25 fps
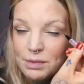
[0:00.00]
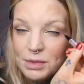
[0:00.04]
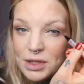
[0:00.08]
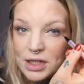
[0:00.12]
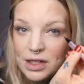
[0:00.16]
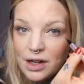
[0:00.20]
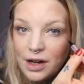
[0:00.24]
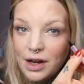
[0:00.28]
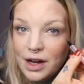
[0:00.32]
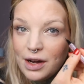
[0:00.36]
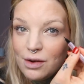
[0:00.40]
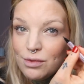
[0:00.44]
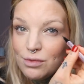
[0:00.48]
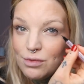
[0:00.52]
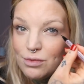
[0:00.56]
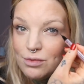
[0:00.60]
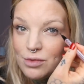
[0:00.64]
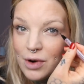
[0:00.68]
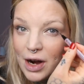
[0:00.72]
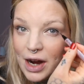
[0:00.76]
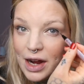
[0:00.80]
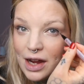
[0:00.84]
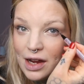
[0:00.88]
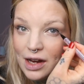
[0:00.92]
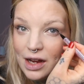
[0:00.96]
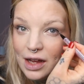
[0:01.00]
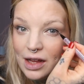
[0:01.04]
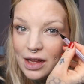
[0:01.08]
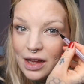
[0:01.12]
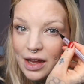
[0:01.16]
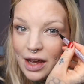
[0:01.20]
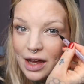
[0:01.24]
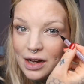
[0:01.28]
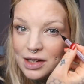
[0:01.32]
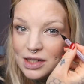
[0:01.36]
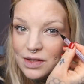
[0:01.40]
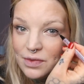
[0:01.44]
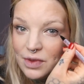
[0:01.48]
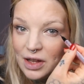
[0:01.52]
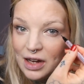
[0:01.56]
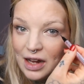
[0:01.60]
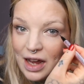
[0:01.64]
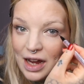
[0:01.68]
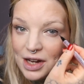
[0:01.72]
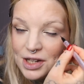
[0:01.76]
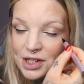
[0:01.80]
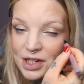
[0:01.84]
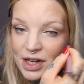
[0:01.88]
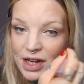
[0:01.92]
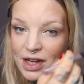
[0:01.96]
I'm starting right at the end of the
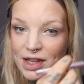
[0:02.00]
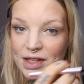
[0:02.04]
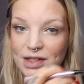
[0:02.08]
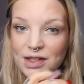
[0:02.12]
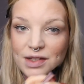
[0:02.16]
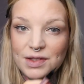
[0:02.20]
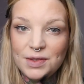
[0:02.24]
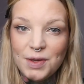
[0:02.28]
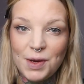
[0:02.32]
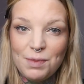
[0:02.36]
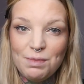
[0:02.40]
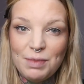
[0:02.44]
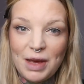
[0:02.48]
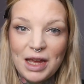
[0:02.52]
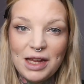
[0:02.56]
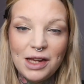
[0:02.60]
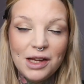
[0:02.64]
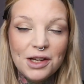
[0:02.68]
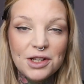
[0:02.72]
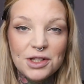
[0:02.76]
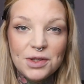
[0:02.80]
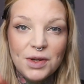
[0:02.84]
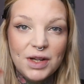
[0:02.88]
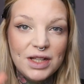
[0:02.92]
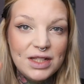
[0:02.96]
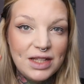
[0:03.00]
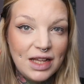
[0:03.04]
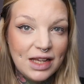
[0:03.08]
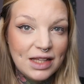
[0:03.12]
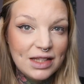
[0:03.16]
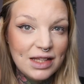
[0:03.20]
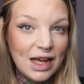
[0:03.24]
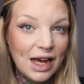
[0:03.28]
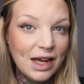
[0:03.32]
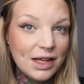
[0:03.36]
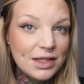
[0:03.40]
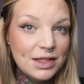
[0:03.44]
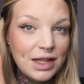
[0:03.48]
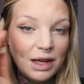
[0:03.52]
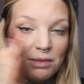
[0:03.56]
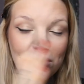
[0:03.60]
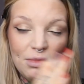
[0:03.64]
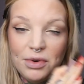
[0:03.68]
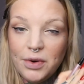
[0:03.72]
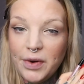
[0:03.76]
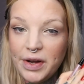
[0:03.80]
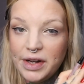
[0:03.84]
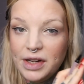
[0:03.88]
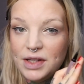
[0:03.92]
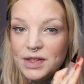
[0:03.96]
lashes, so I'm making sure it's the exact same
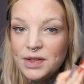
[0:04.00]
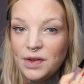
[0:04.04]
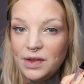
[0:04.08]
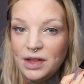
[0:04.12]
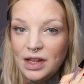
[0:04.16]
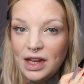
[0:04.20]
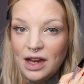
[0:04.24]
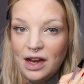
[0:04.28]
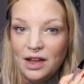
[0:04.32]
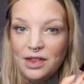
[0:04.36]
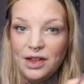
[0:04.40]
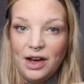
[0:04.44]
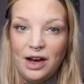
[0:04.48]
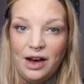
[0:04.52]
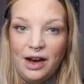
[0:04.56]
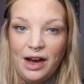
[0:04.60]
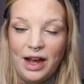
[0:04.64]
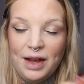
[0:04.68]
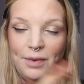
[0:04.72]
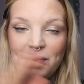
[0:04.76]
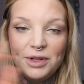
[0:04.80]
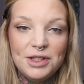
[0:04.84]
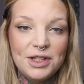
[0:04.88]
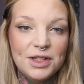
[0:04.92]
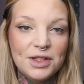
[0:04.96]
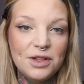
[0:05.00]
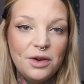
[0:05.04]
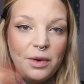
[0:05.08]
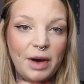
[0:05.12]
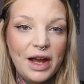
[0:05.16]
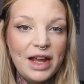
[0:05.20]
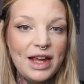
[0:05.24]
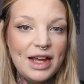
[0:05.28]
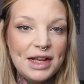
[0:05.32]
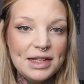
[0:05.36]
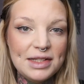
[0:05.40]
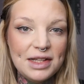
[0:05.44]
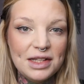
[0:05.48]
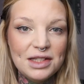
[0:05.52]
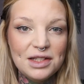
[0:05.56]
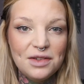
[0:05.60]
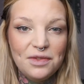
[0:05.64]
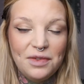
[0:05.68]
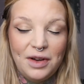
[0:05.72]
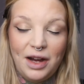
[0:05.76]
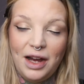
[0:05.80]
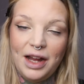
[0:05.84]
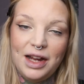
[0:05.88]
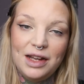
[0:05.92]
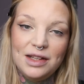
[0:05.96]
point as on the other eye, which is quite easy to
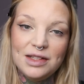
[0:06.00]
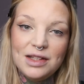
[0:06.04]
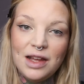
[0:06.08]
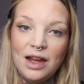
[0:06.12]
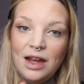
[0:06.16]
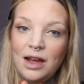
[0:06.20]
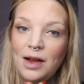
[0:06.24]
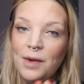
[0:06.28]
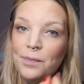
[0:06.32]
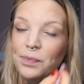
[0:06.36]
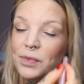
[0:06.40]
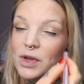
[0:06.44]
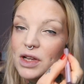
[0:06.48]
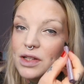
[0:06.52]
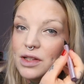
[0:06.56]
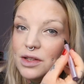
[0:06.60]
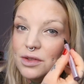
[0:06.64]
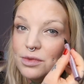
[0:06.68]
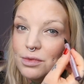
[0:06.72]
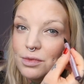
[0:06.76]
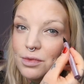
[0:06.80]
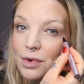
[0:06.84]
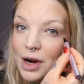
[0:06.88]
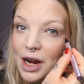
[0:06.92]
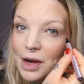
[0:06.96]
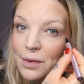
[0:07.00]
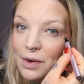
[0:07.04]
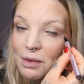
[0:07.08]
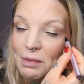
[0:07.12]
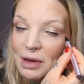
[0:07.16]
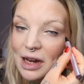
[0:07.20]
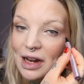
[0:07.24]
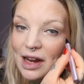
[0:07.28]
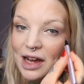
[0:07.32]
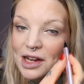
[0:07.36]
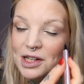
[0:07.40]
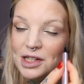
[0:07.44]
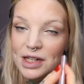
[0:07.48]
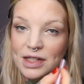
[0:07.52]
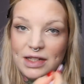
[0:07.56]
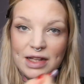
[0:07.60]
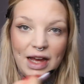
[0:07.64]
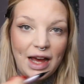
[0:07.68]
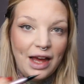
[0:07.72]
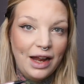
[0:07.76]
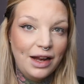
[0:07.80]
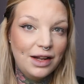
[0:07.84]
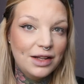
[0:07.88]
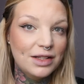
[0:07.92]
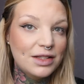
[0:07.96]
find because it's right where my lashes
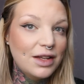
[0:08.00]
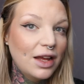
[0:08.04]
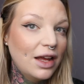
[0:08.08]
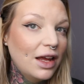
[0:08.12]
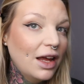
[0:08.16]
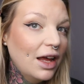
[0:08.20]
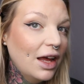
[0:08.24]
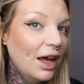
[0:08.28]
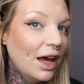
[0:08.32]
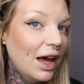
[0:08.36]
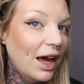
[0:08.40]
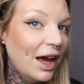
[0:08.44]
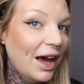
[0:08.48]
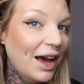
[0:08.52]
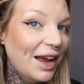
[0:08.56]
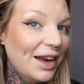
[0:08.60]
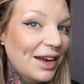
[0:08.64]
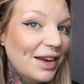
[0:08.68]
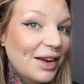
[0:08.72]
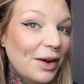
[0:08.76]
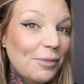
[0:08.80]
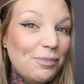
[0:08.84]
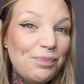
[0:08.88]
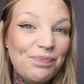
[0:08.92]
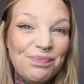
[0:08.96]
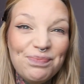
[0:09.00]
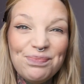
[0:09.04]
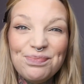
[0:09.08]
end, and